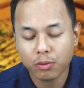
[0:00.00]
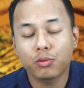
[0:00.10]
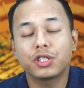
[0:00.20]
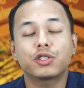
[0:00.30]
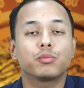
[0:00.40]

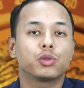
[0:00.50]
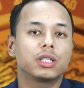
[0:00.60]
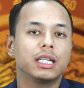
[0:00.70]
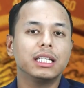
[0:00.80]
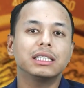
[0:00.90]
which is
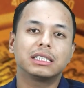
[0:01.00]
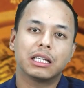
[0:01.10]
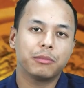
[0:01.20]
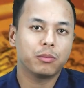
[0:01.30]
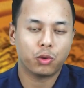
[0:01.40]
mostly in
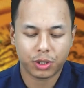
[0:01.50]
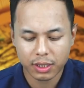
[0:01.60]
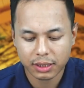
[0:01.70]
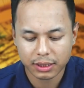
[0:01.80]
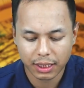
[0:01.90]
semi-molten
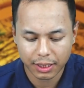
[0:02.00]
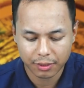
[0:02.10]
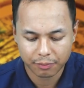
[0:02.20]
state.